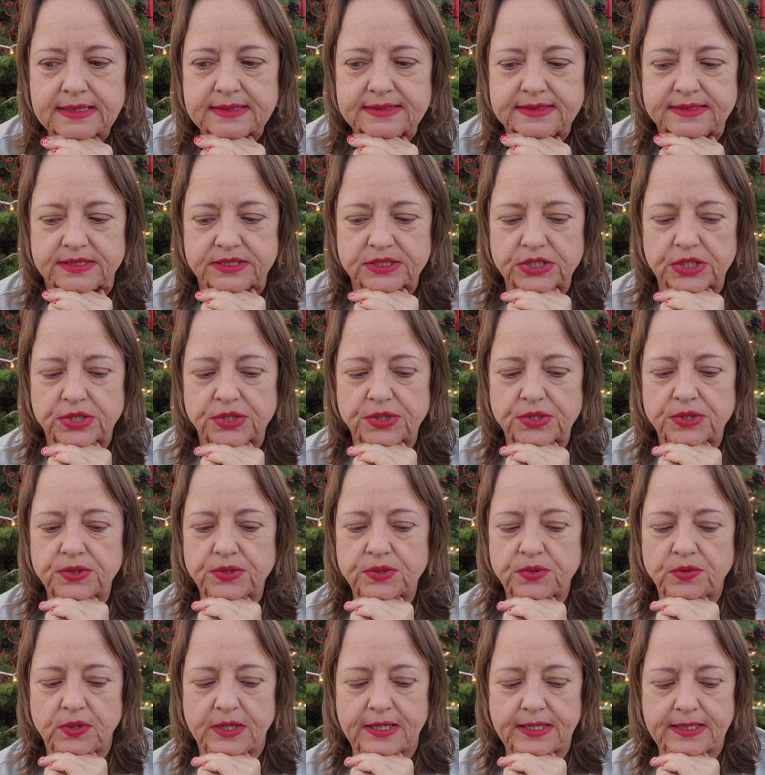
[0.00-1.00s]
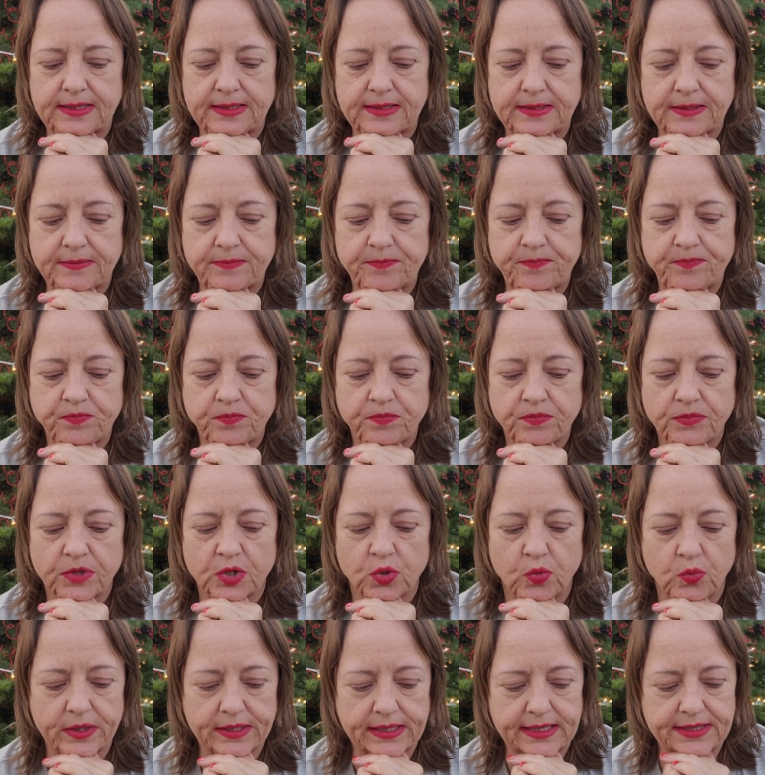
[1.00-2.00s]
So
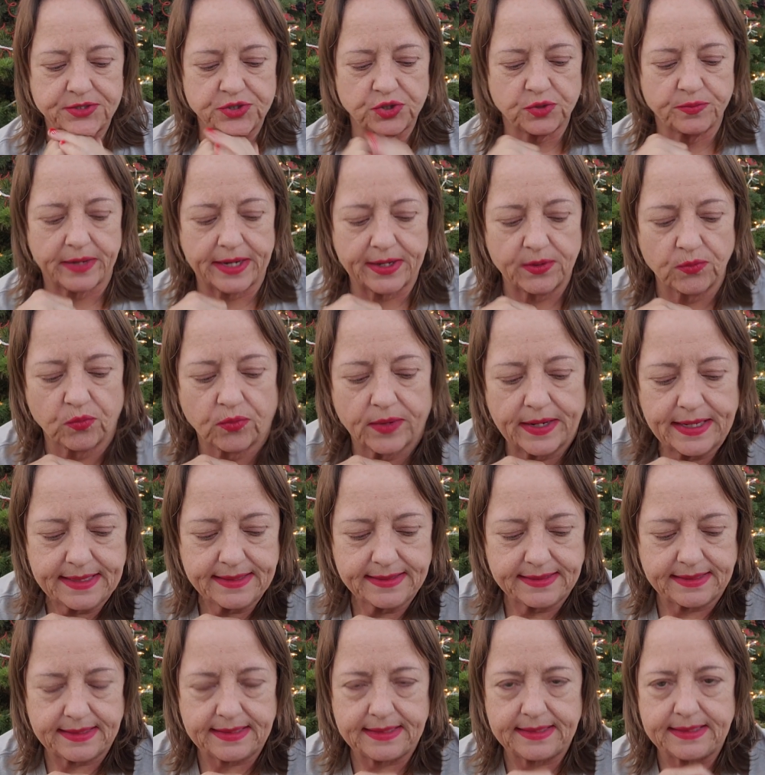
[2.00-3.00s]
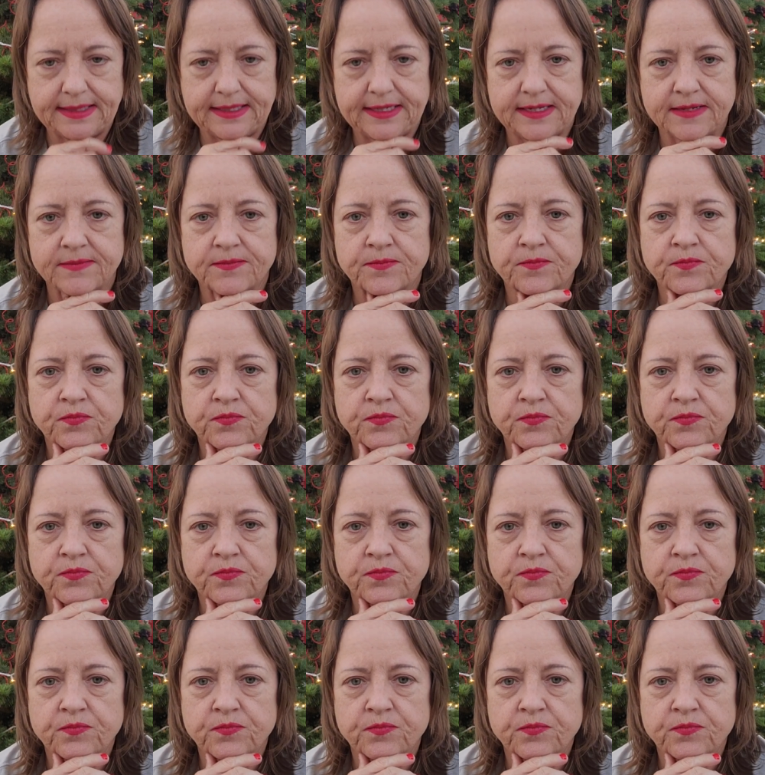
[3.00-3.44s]
when I do my Reiki,